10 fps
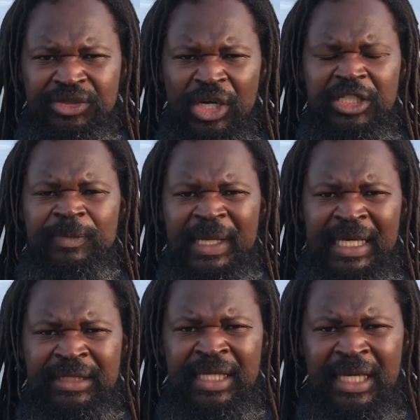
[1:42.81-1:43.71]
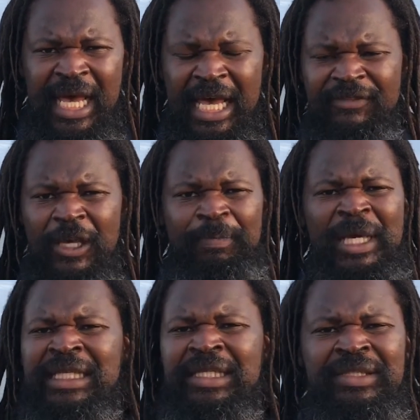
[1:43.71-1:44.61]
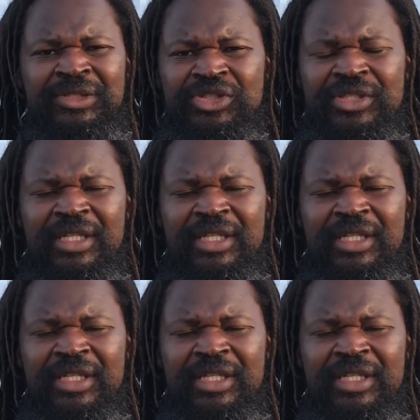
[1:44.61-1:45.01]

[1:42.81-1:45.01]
judgment, heavy opinions.